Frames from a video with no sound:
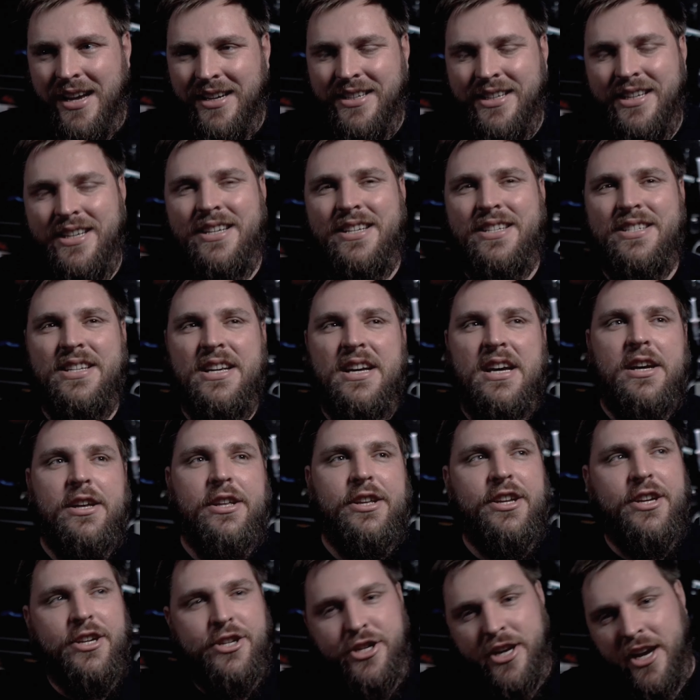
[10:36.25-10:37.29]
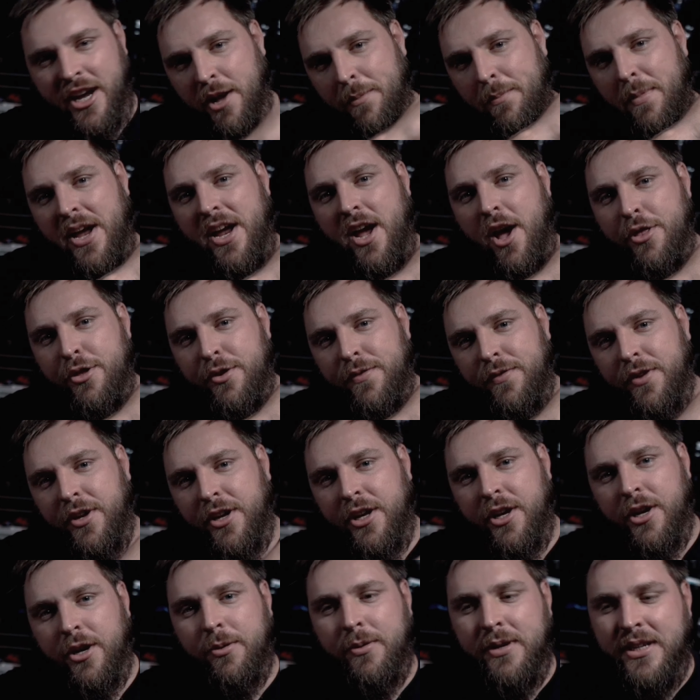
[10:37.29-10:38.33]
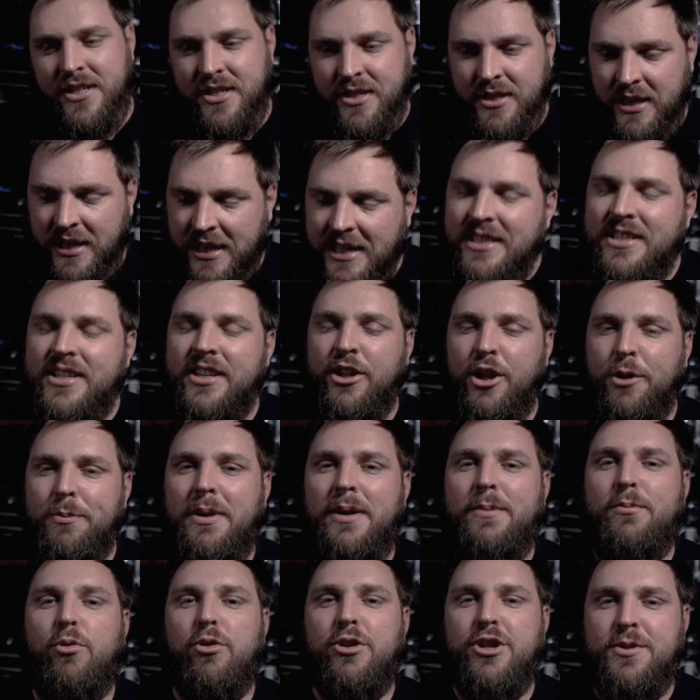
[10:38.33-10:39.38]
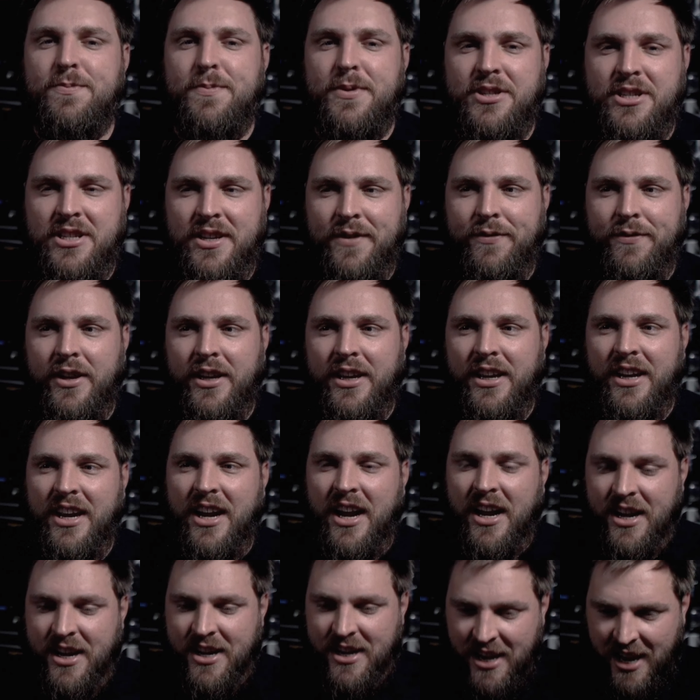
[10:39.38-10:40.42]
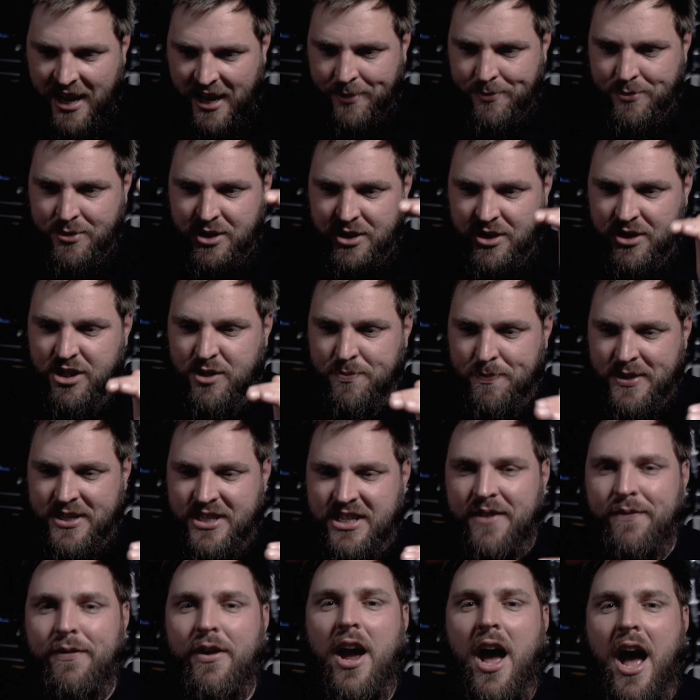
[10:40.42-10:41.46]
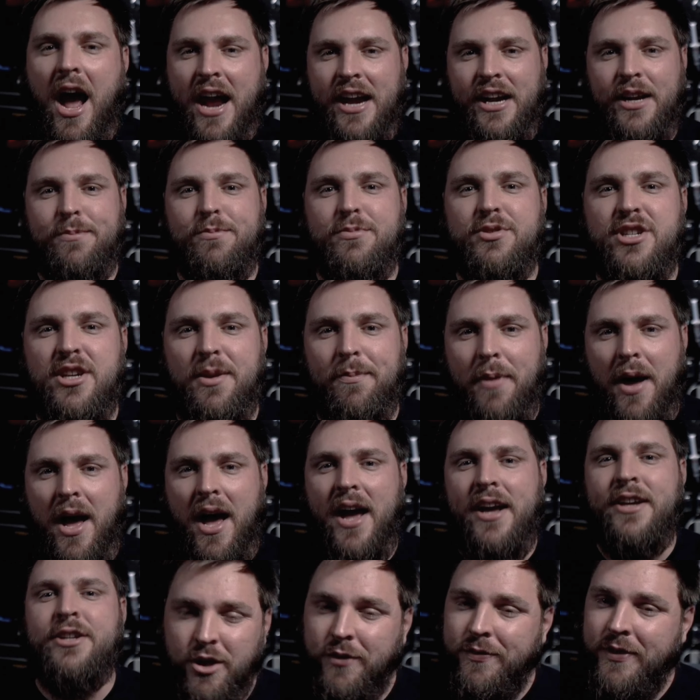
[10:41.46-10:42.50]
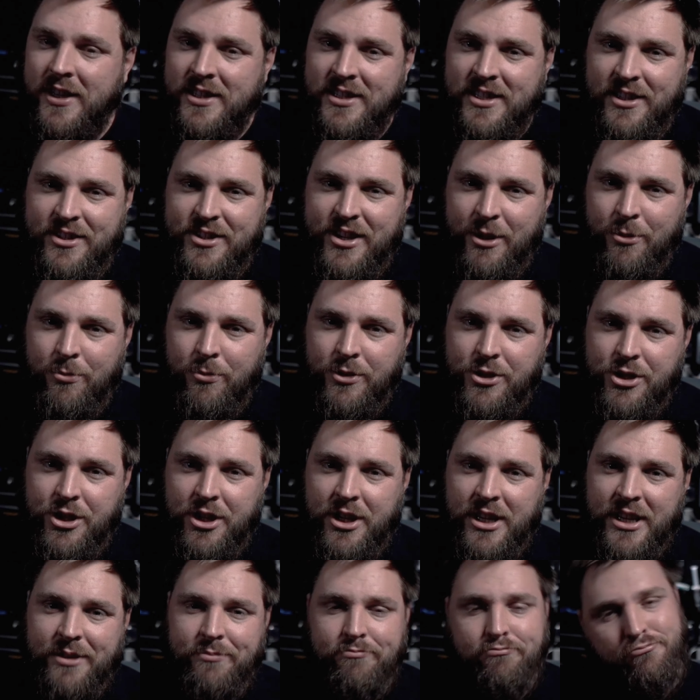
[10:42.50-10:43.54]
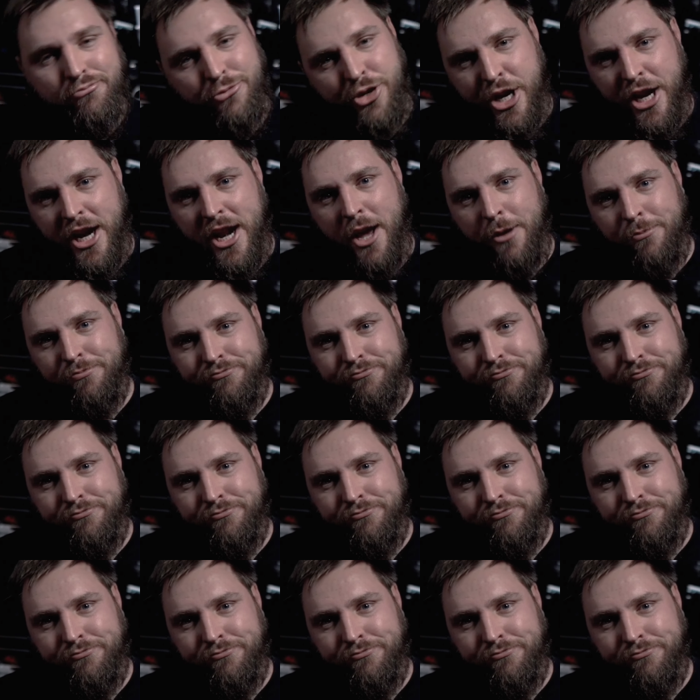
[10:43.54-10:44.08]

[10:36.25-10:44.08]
ideas, you can check out my other video. It's a little bit more specific and kind of names specific items to buy. So if that sounds like what you need, check it